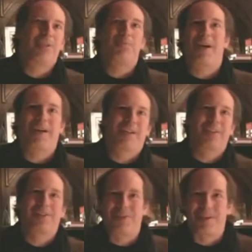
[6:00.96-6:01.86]
you mic
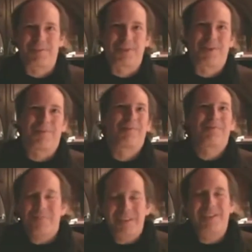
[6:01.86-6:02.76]
the drums, or
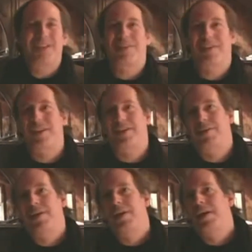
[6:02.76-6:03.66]
etc., etc.
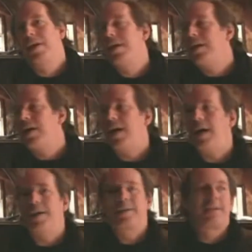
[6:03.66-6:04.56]

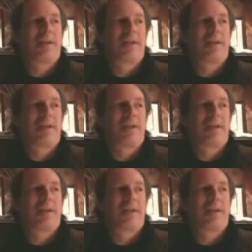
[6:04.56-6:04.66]
And